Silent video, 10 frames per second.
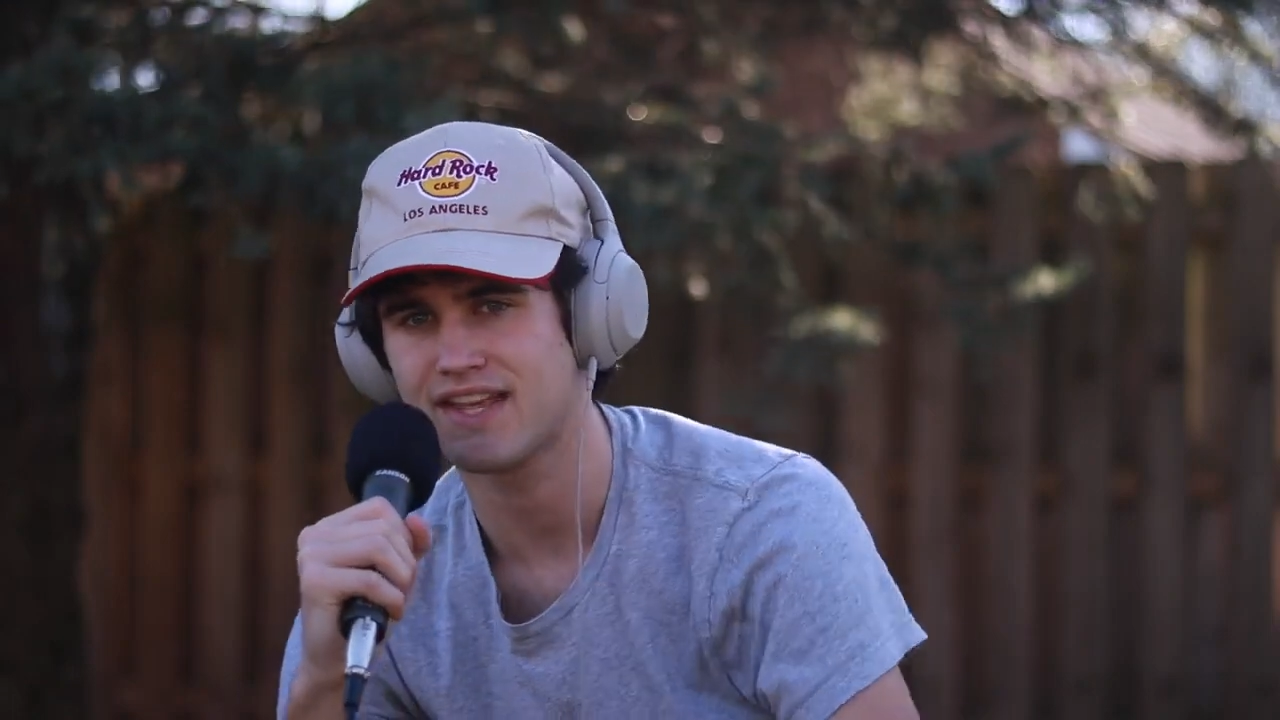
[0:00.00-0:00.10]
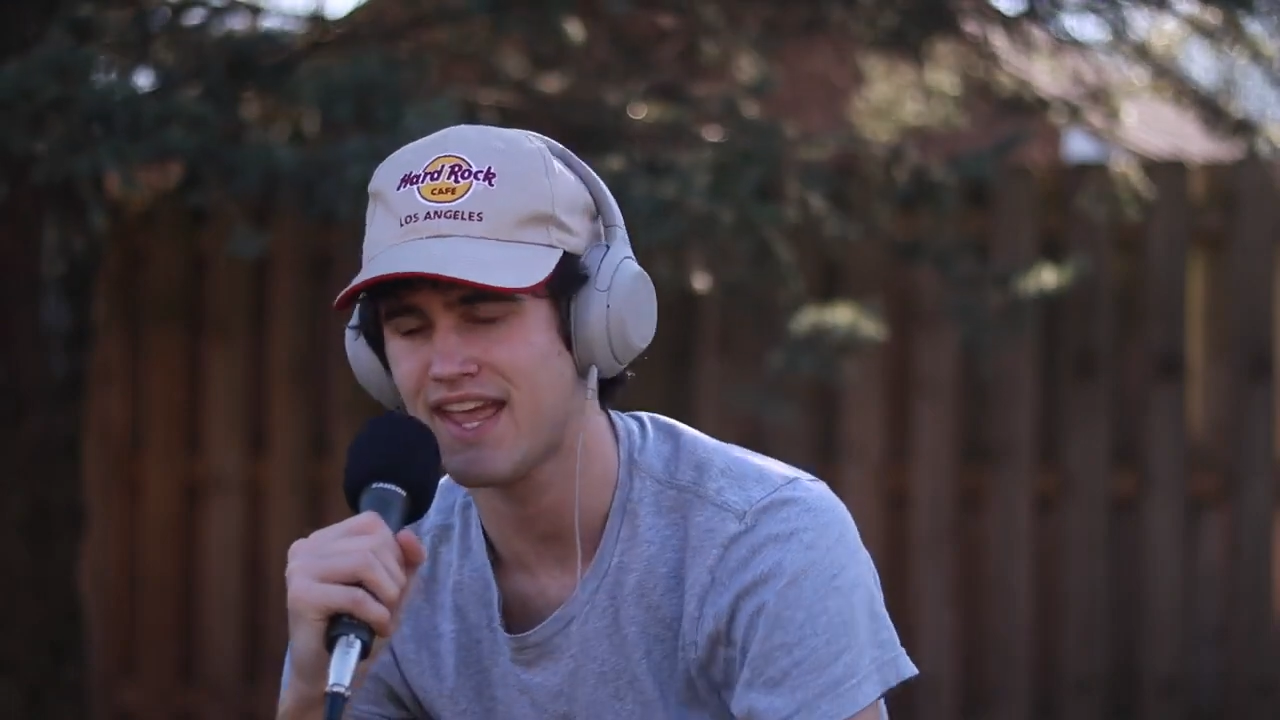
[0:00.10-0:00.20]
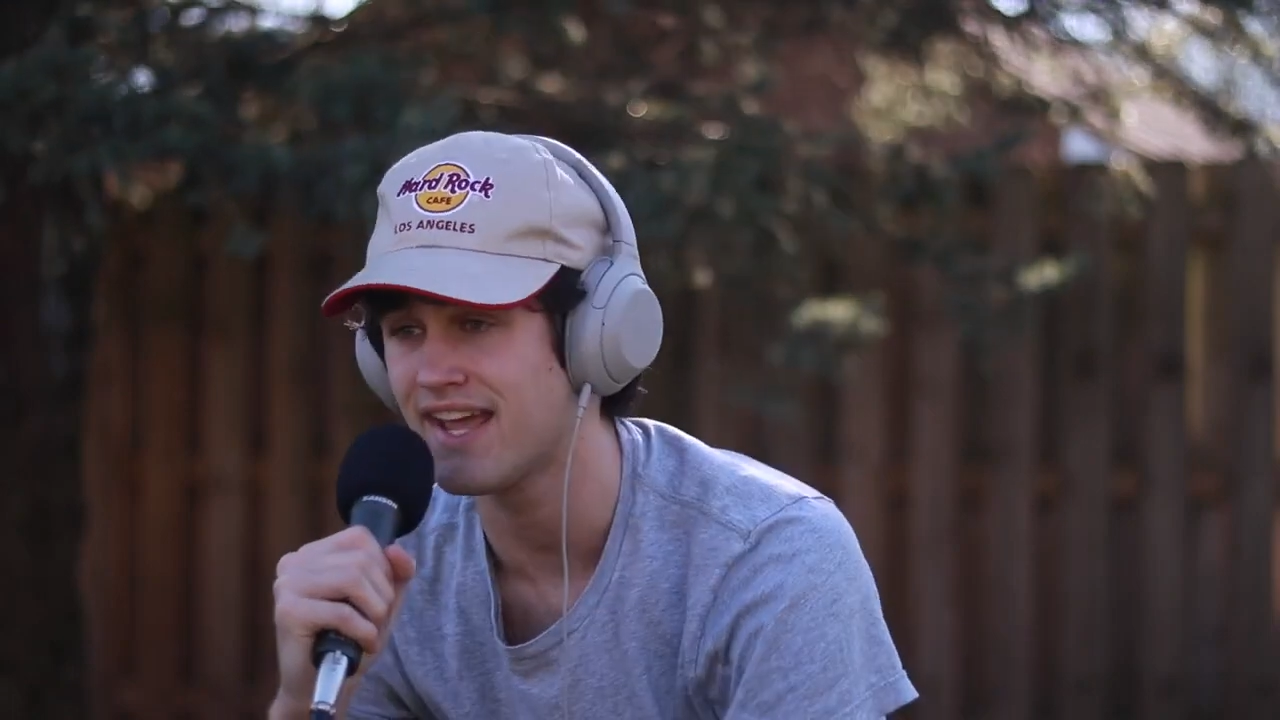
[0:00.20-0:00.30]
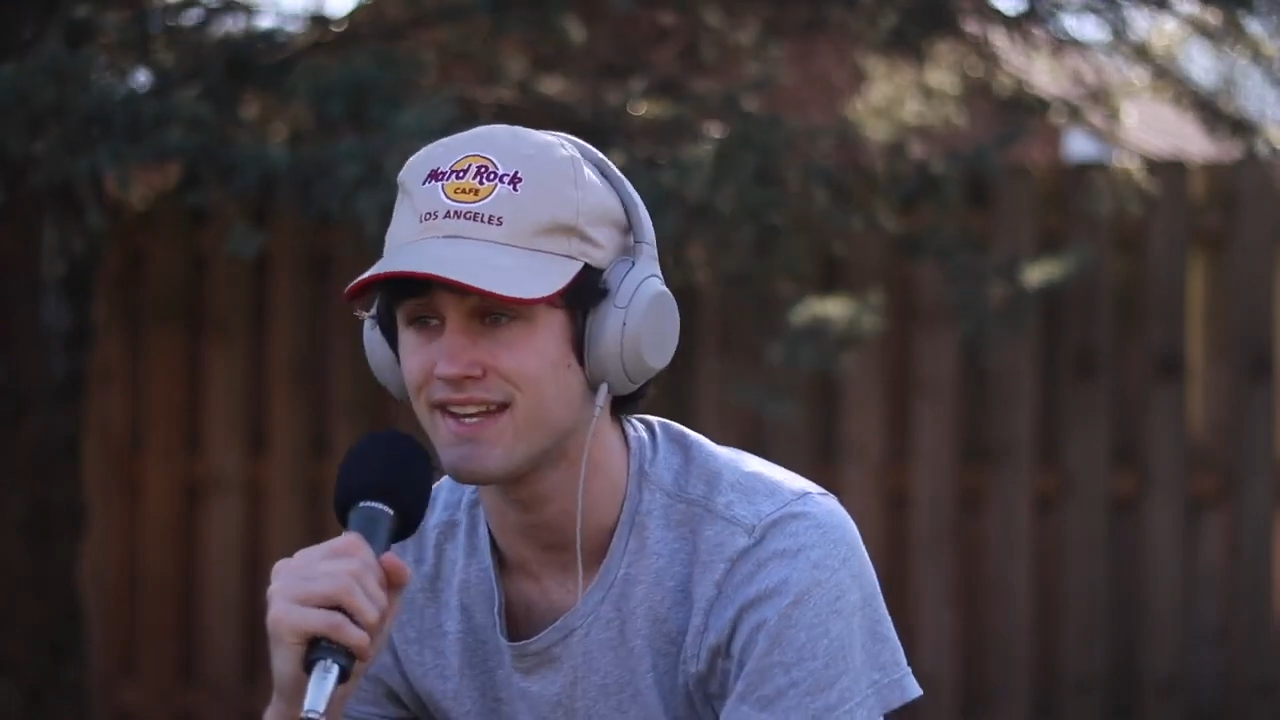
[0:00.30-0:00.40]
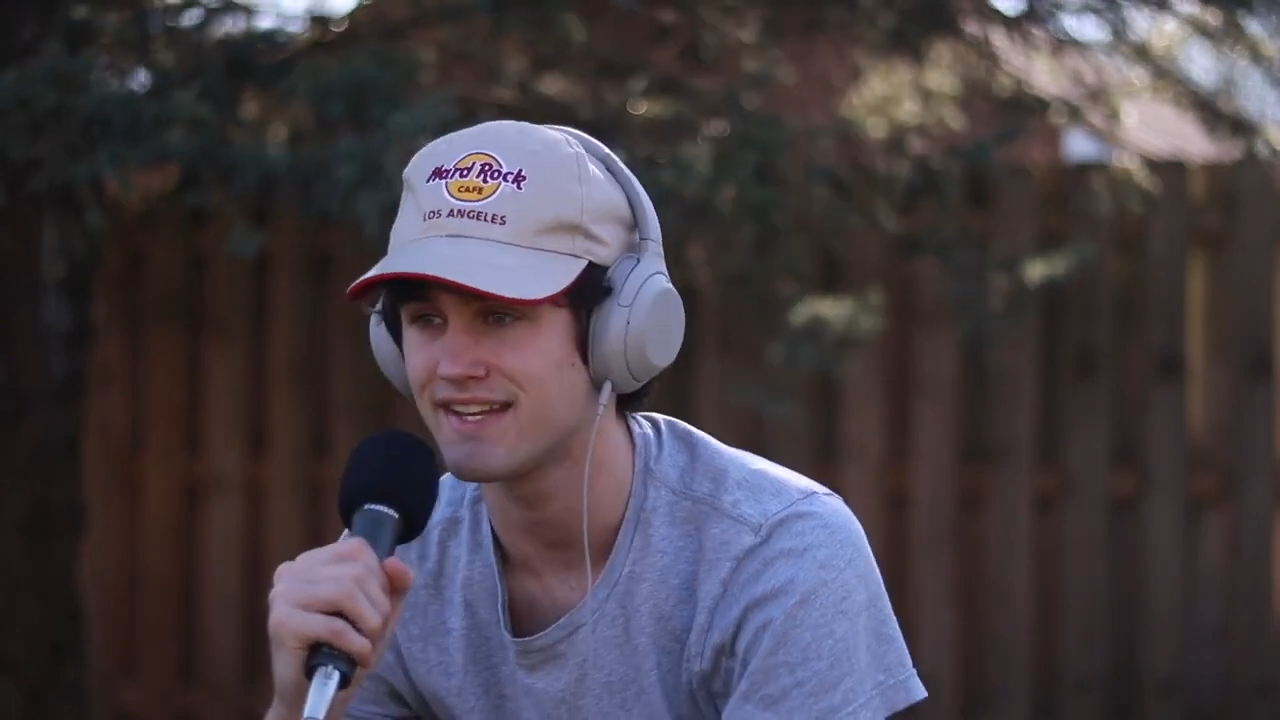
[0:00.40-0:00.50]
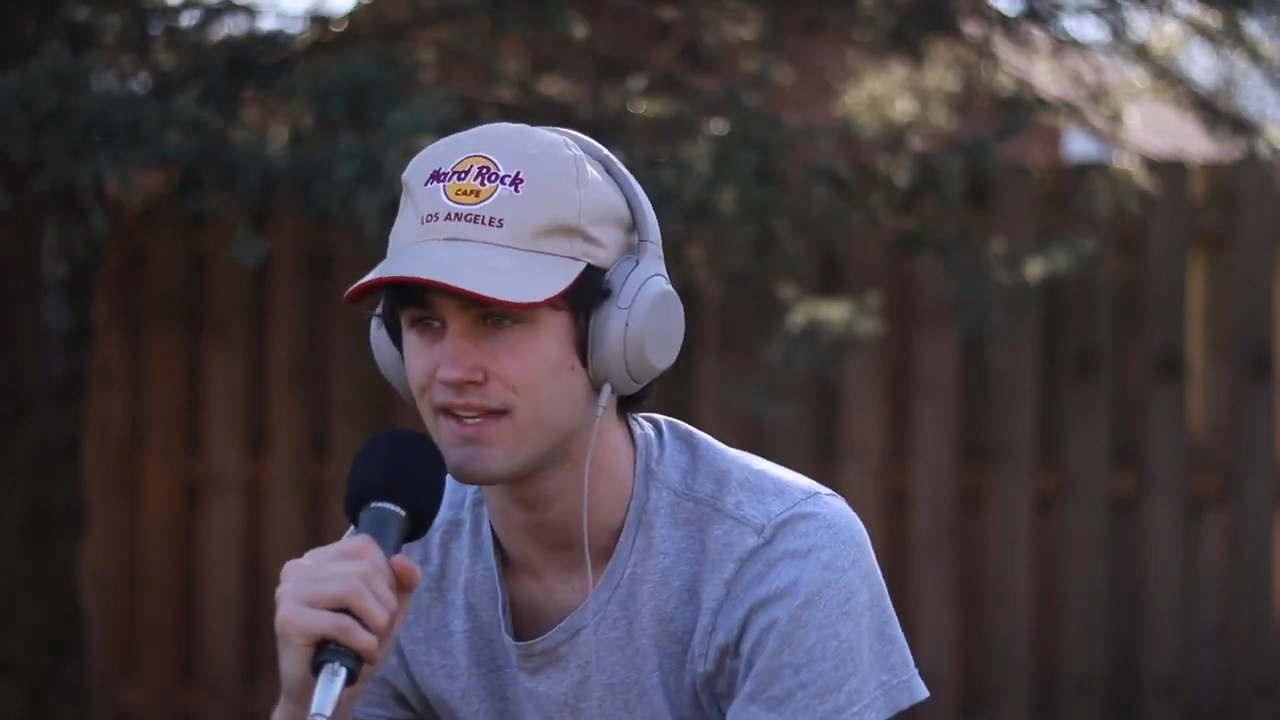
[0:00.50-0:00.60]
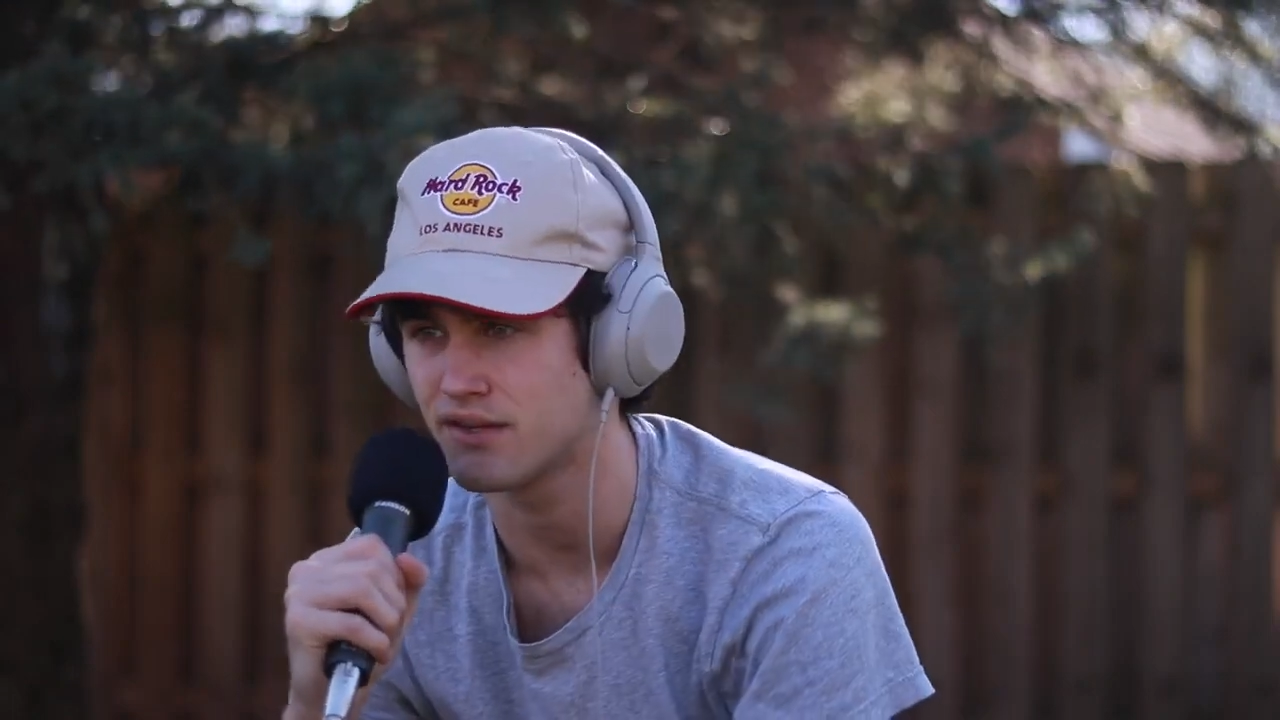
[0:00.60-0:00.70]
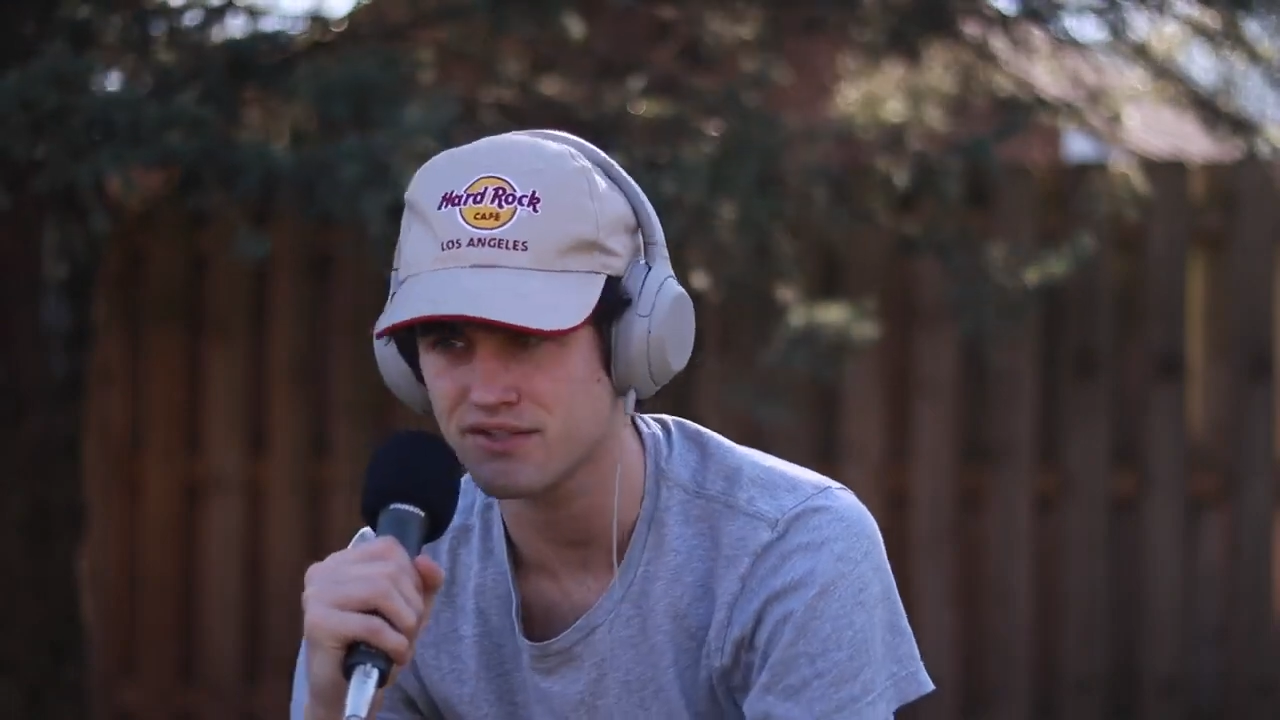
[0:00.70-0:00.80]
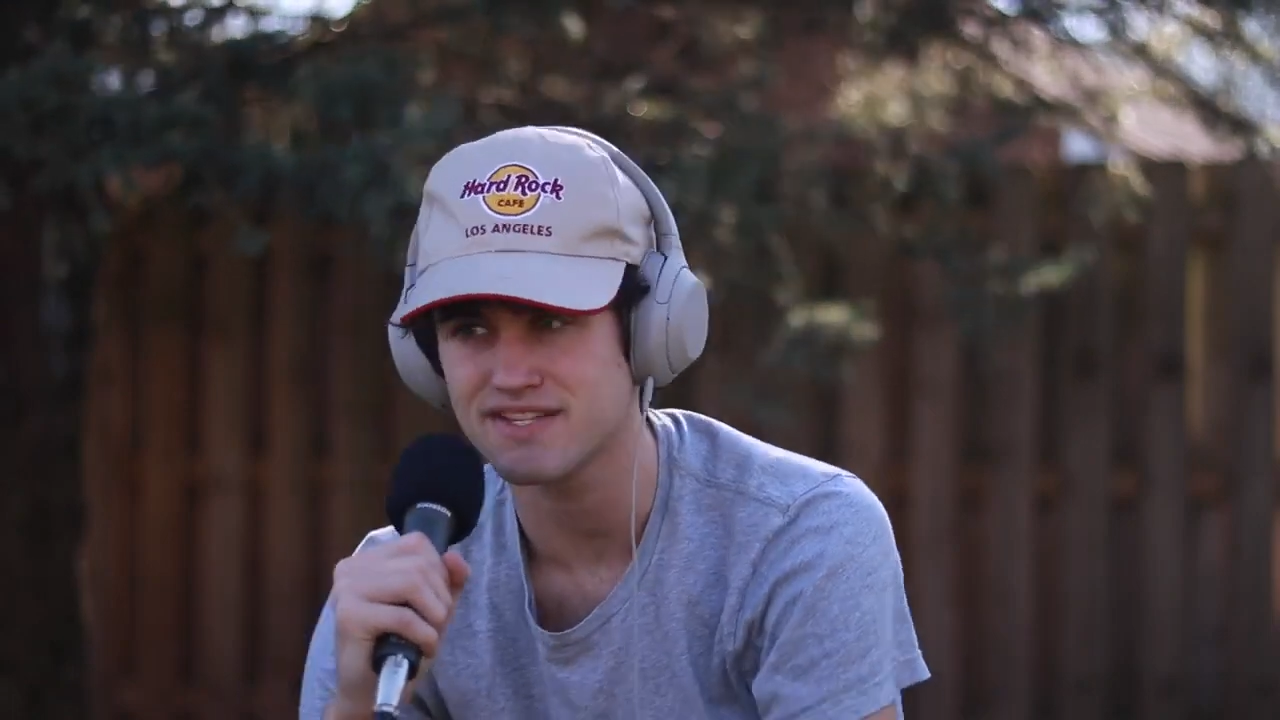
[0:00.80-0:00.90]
candy, you're